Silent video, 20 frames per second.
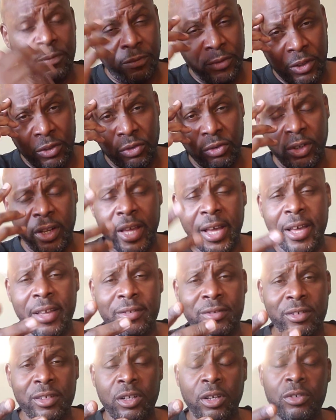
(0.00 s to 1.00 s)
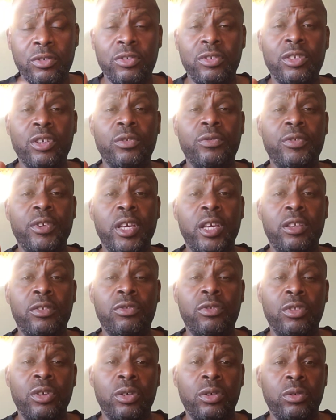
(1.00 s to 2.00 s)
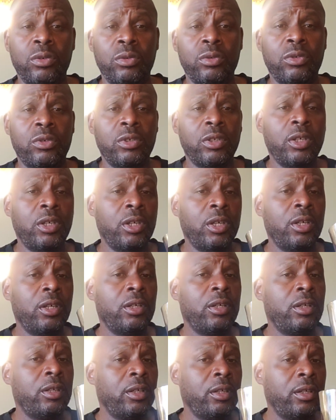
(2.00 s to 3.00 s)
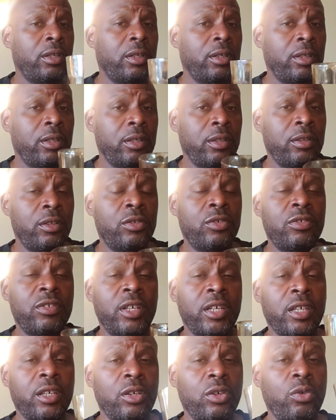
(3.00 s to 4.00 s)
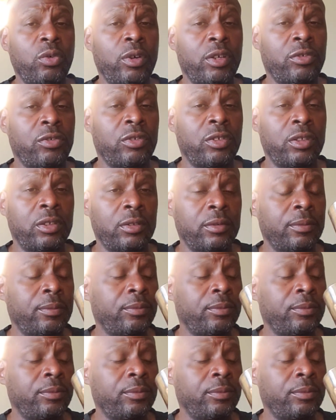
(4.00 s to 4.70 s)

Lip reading: visualizing ourselves as those. The second question.